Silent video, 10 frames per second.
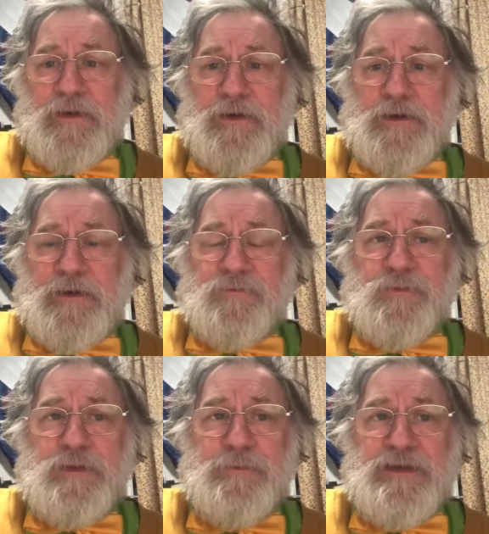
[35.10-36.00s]
of the
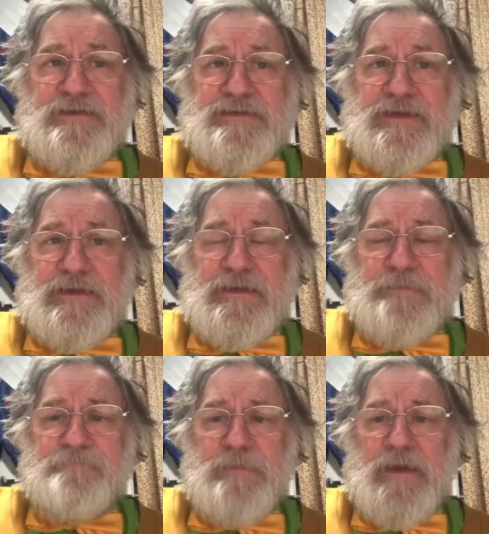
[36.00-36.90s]
BBC
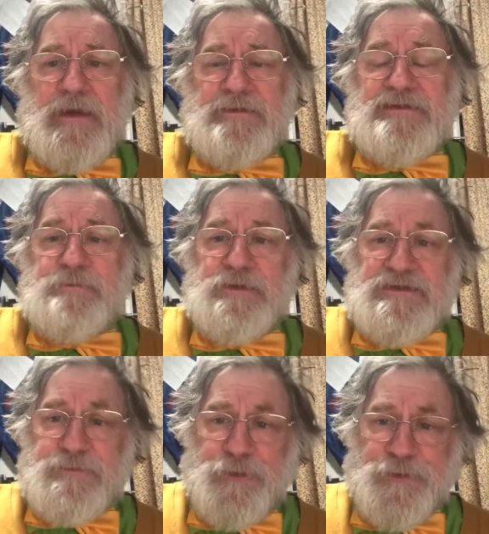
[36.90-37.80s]
and deeply
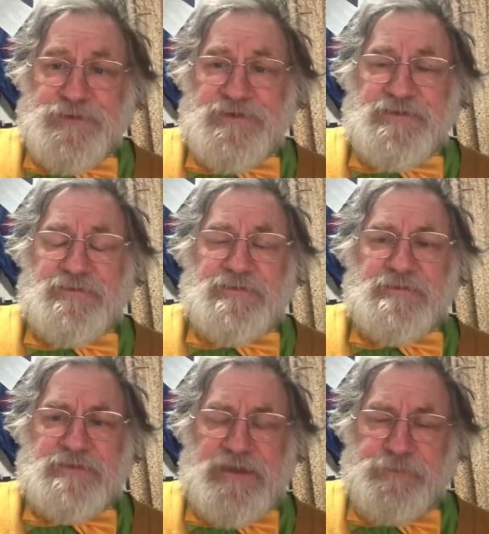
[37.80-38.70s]
supported,
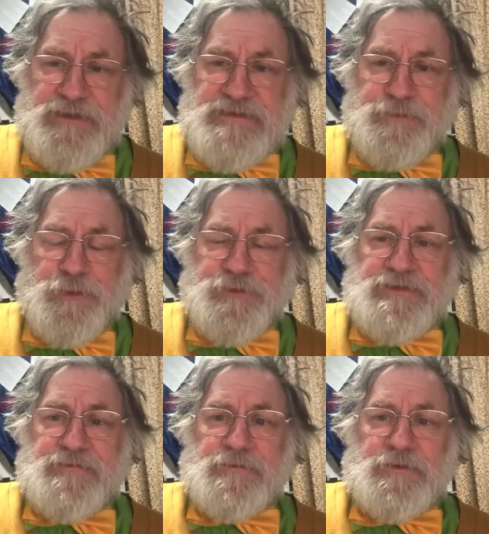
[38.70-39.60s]
deeply
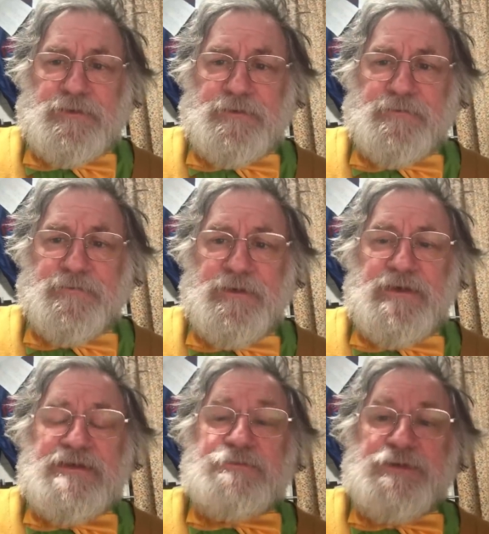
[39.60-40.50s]
supportive of
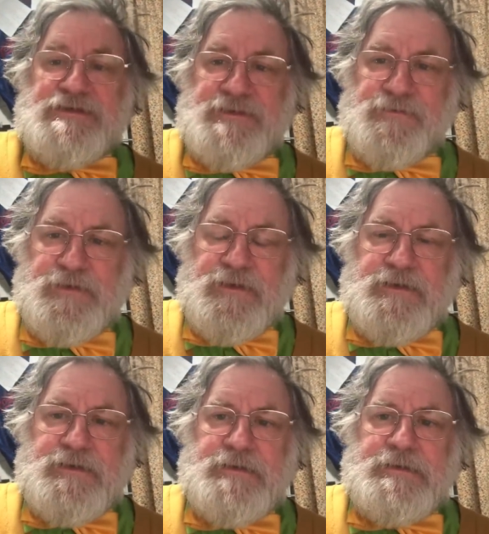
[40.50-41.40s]

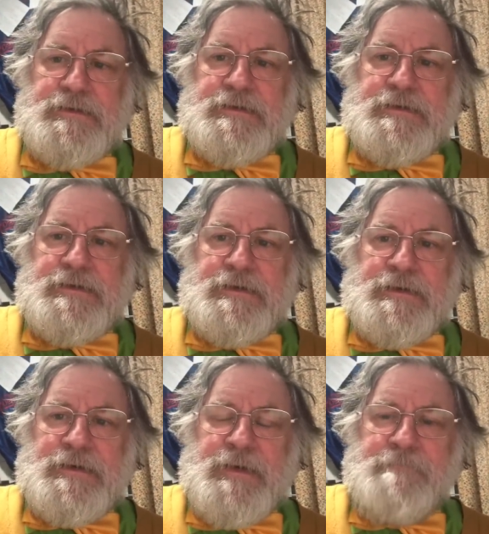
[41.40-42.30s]
specific
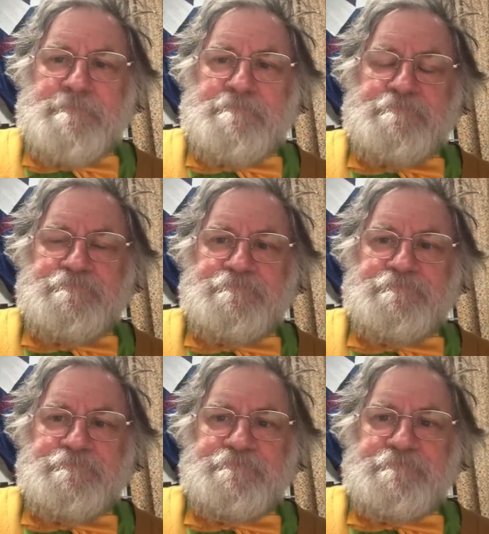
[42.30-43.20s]
um,
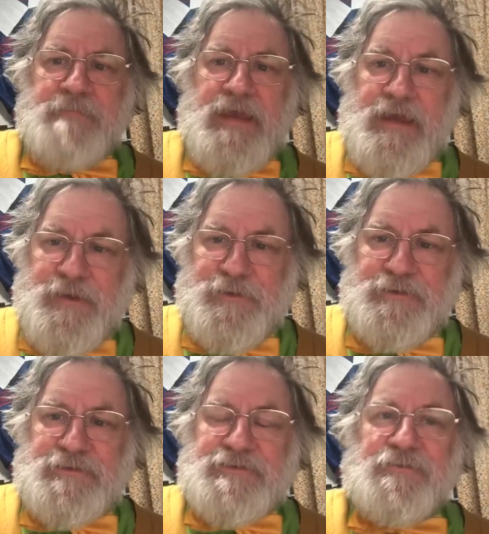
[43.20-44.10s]

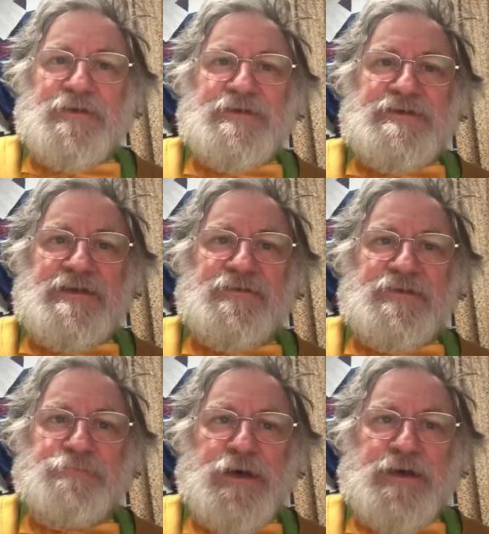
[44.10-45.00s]
areas of the
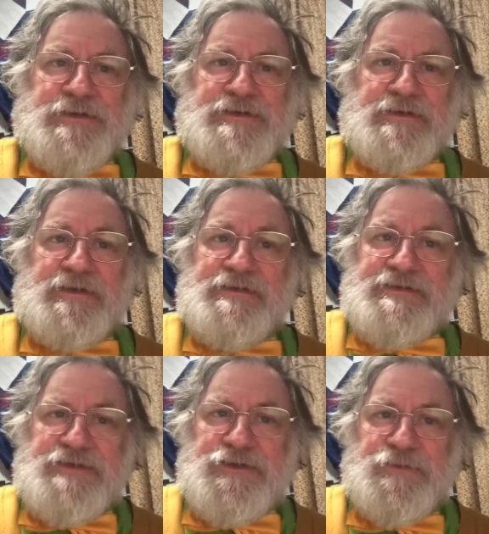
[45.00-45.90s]
Conservative Party. The
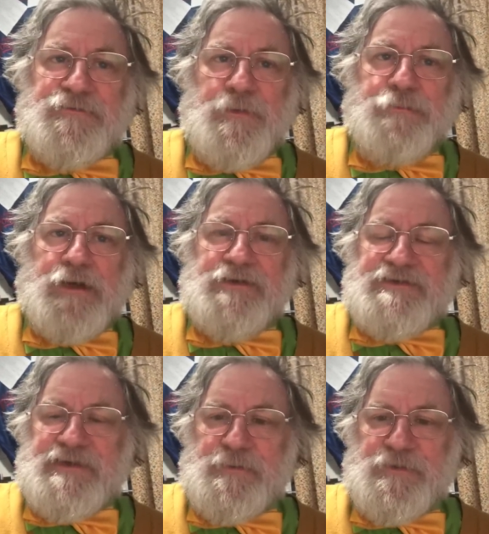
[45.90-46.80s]
Institute for
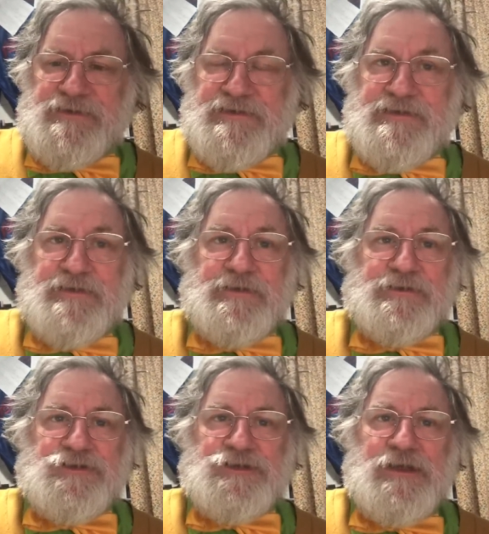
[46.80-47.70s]
Policy
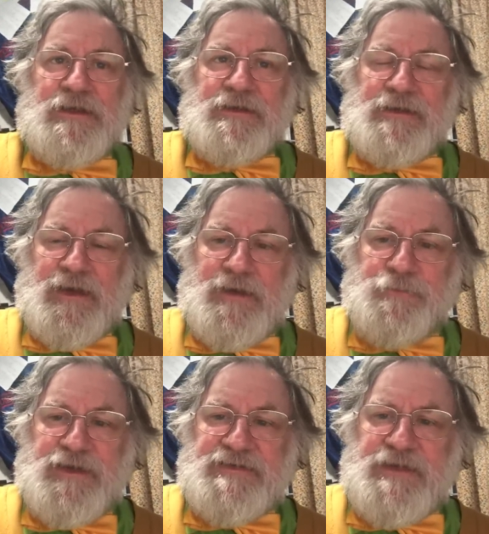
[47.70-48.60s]
Research, the
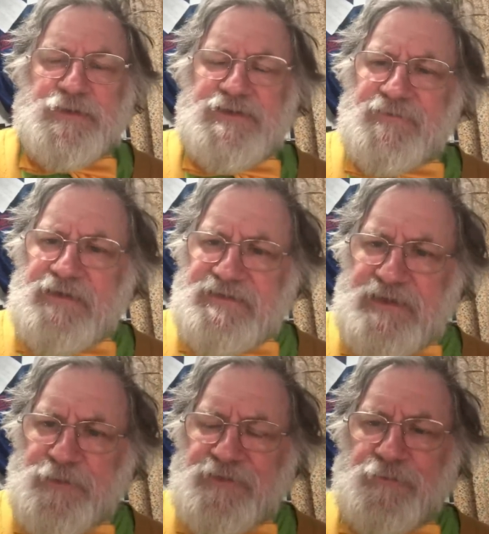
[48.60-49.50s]
IPC, which is a very
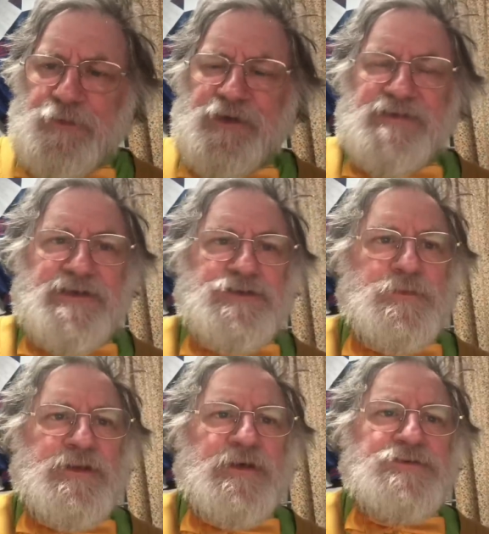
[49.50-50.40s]
secretive organisation
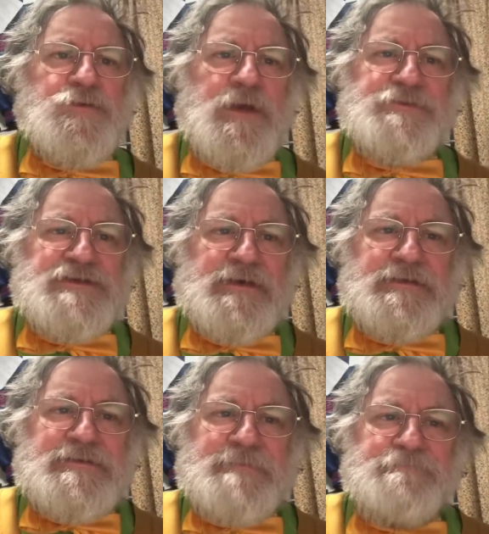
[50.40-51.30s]
without a
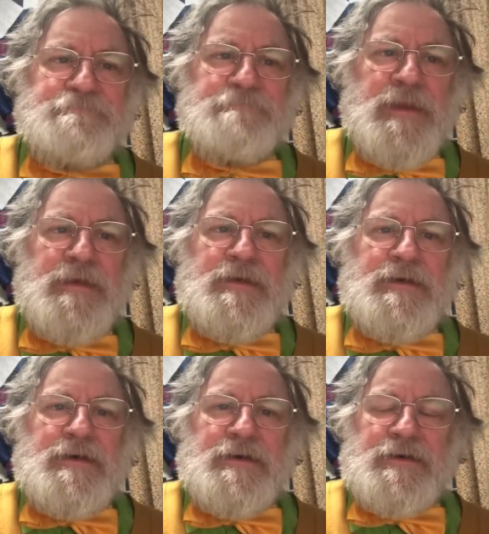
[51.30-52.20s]
website.
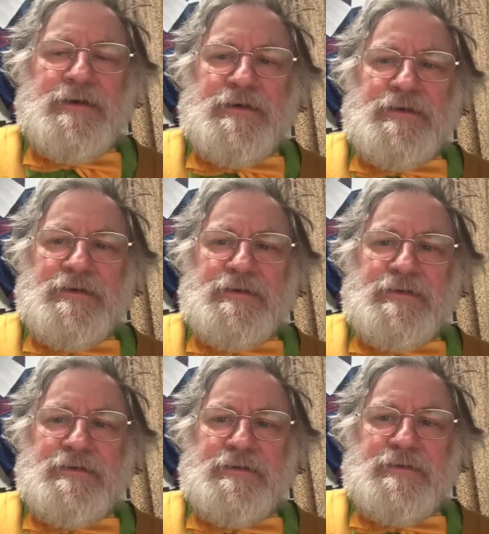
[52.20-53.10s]
Uh,
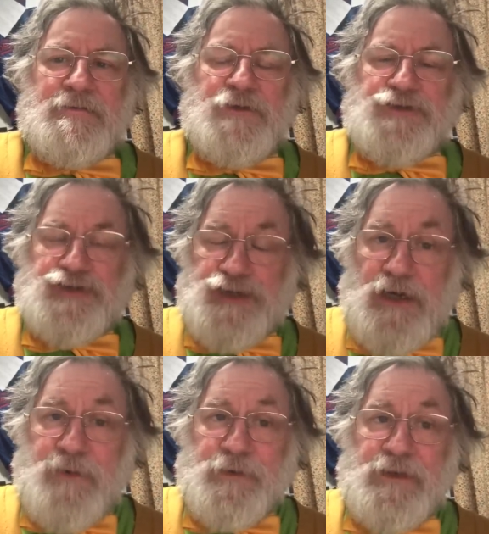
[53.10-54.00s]
Richard
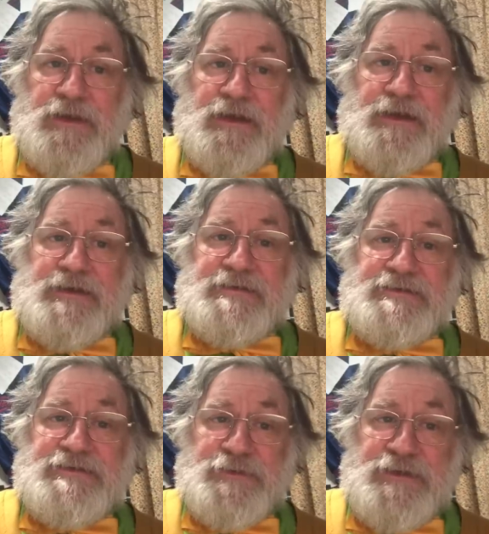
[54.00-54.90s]
Sharp has
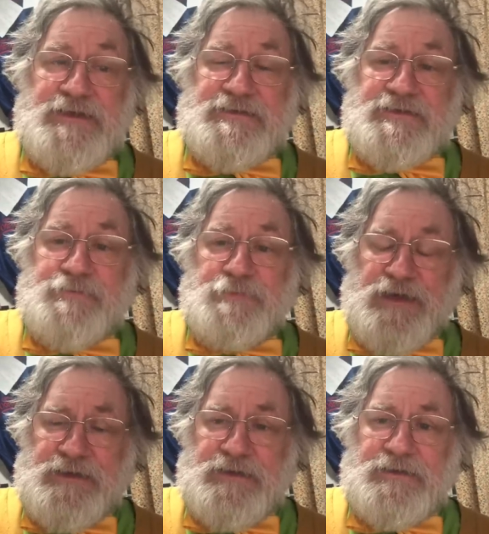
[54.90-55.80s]
donated
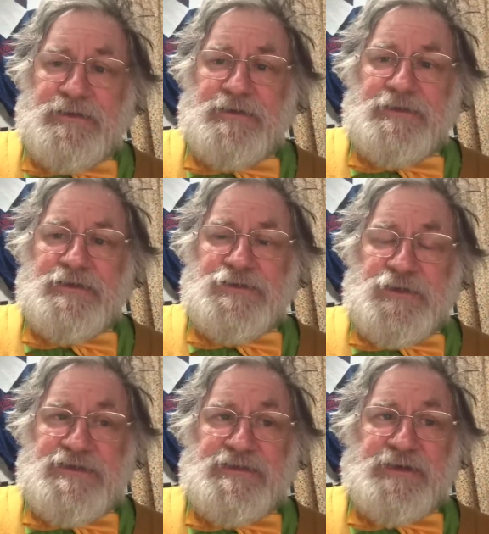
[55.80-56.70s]
money
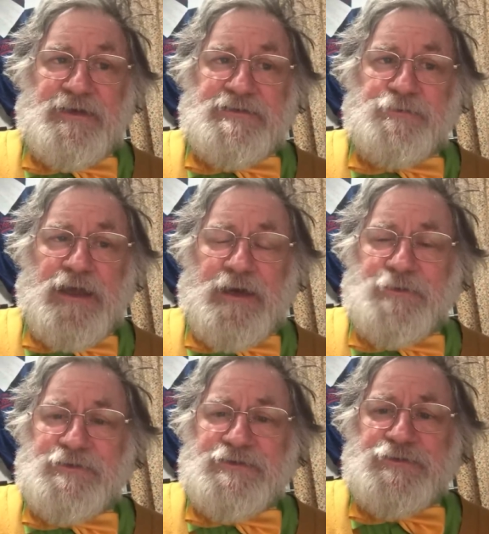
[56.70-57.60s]

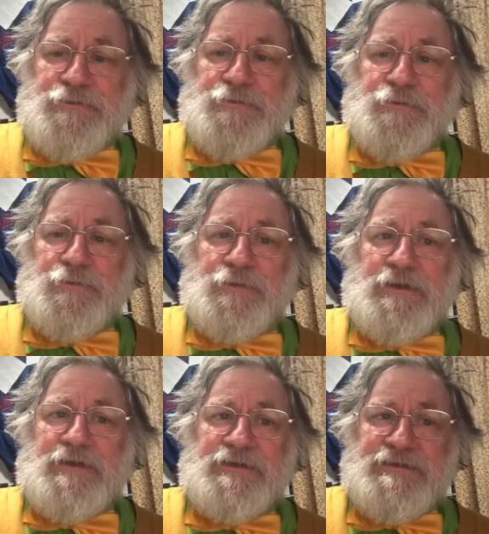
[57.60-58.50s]
£20,000 to
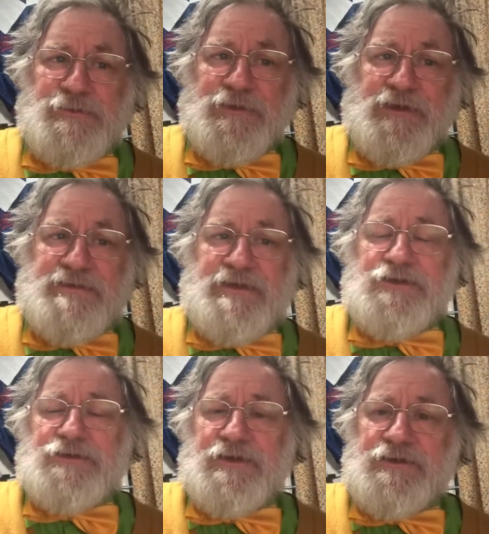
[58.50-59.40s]
this
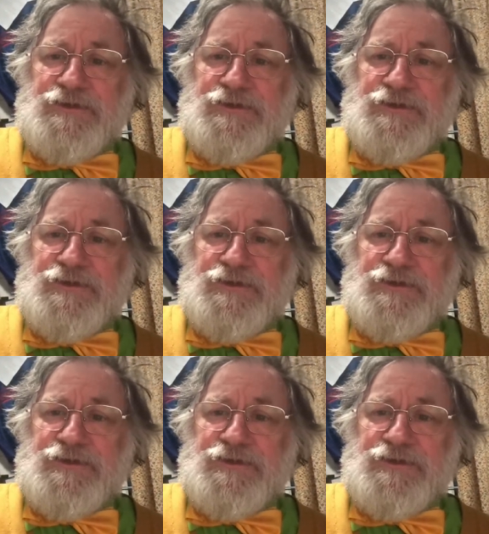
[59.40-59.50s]
organisation in